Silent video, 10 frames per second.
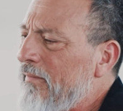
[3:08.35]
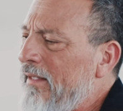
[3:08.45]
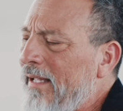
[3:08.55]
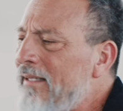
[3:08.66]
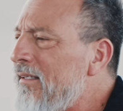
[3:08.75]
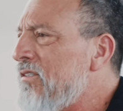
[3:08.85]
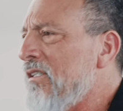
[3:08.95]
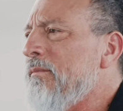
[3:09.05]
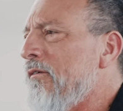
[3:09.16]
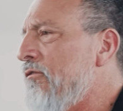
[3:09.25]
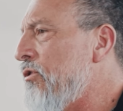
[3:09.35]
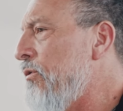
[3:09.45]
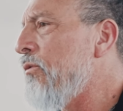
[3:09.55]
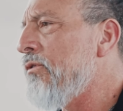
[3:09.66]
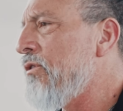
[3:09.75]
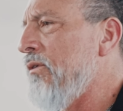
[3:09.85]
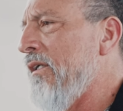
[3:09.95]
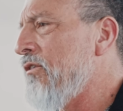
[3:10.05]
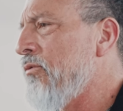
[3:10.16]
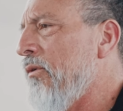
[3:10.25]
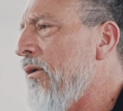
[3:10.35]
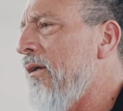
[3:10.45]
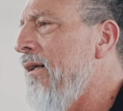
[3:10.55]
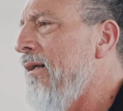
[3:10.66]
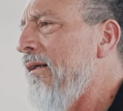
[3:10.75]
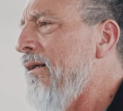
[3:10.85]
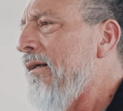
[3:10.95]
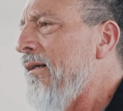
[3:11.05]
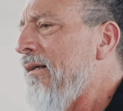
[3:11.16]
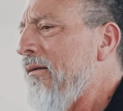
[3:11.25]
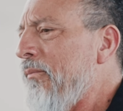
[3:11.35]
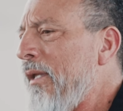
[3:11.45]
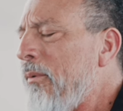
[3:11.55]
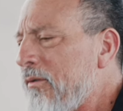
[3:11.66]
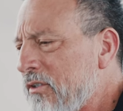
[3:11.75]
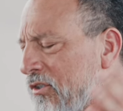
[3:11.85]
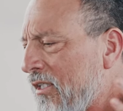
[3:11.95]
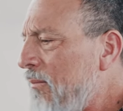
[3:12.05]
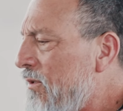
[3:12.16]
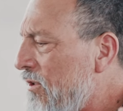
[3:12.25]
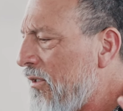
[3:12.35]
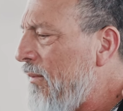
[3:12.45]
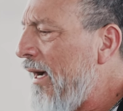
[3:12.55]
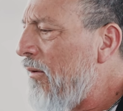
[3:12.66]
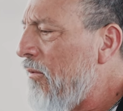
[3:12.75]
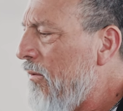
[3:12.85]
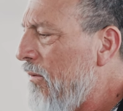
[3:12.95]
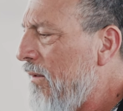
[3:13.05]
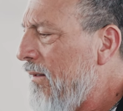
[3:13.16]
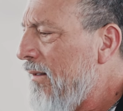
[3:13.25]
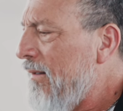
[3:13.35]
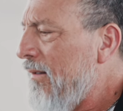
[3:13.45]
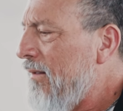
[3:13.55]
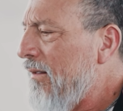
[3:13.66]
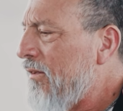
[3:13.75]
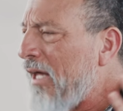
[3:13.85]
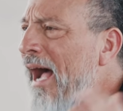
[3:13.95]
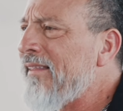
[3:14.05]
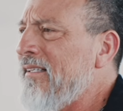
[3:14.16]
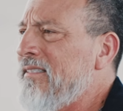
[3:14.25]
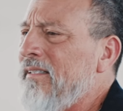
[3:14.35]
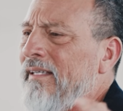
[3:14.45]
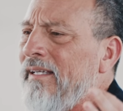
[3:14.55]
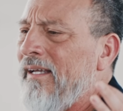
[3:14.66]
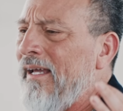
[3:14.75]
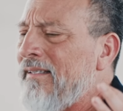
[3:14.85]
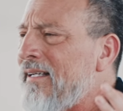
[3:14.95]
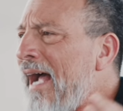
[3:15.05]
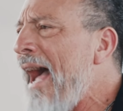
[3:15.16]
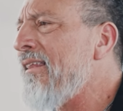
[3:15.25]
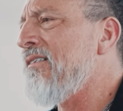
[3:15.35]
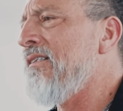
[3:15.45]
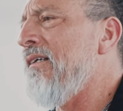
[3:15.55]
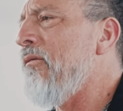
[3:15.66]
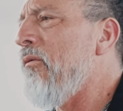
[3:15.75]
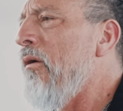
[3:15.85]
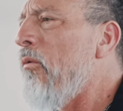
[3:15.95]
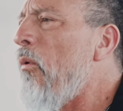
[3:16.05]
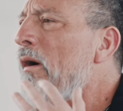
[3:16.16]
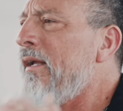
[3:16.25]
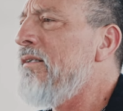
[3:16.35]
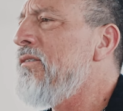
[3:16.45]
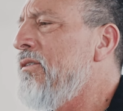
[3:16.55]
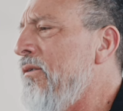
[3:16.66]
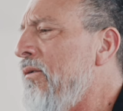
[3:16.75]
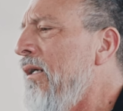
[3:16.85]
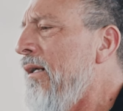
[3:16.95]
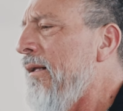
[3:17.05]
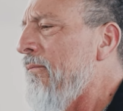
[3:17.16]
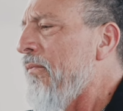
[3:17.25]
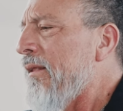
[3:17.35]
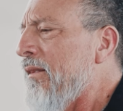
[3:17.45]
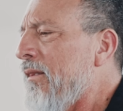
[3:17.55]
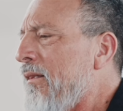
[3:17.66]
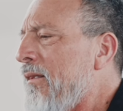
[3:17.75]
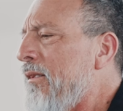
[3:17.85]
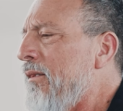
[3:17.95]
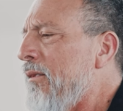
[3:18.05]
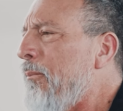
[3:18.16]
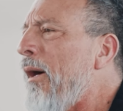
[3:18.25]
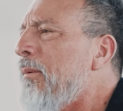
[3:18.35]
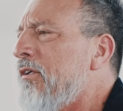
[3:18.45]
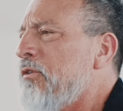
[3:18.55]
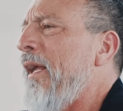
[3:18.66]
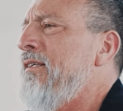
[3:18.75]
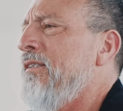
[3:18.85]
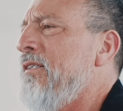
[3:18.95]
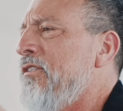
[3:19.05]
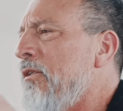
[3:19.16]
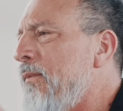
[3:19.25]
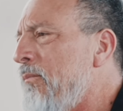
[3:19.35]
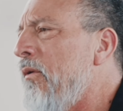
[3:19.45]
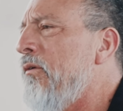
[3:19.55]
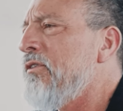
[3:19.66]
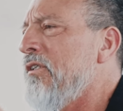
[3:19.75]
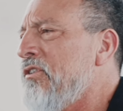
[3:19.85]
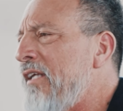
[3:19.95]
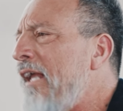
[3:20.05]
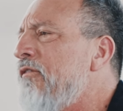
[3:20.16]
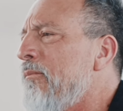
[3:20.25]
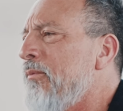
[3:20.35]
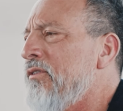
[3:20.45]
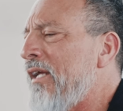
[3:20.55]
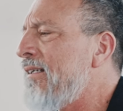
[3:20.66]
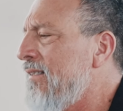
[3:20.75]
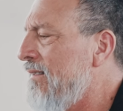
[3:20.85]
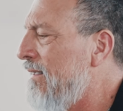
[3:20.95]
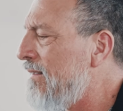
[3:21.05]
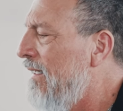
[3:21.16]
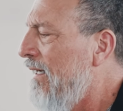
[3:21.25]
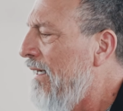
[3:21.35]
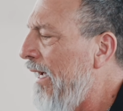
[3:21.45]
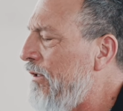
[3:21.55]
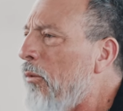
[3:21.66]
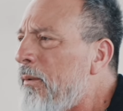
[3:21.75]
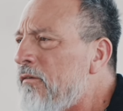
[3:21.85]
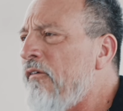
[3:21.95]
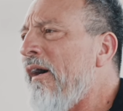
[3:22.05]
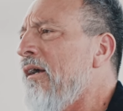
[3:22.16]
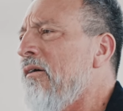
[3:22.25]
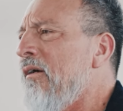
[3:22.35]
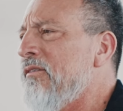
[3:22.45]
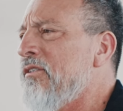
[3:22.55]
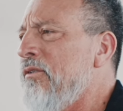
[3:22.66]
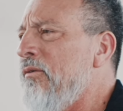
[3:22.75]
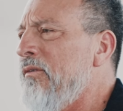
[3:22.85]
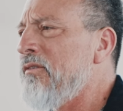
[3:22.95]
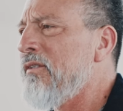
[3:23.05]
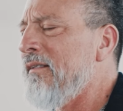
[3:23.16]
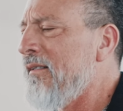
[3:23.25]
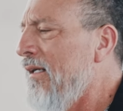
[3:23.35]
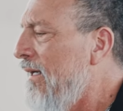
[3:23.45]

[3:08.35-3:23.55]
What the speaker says: an endless number of school shootings where people just seem to somehow thoughtlessly and callously walk into public spaces that should be most safe and protected and open fire on students. And